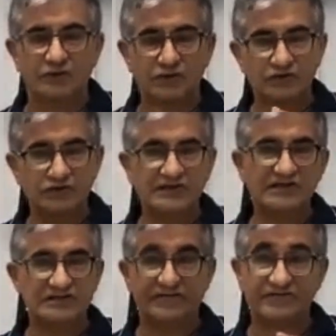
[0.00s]
You need
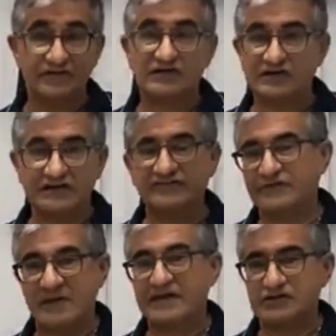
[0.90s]
to feed it
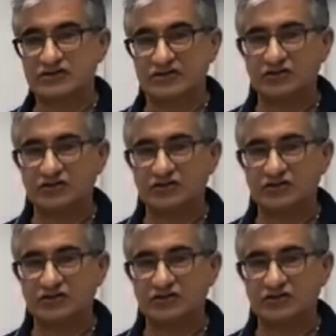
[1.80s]
information.